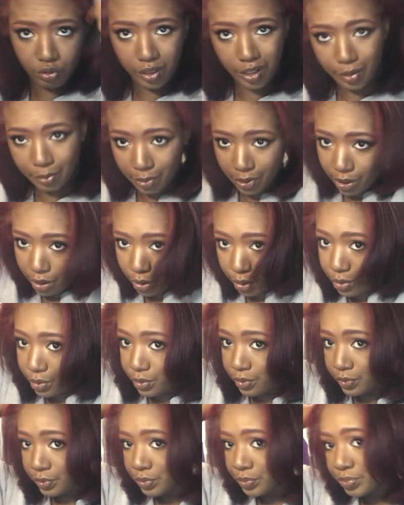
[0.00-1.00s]
wrap out
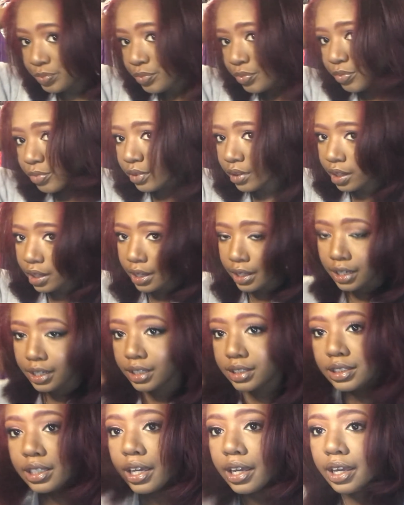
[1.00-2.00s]
and
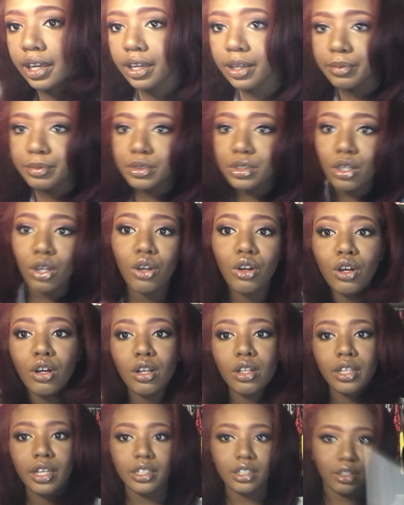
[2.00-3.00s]
it tames
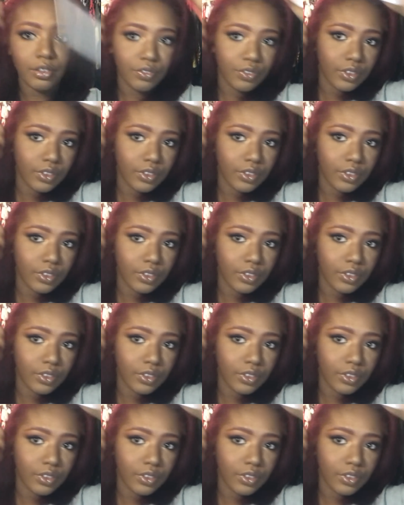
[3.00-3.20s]
all like the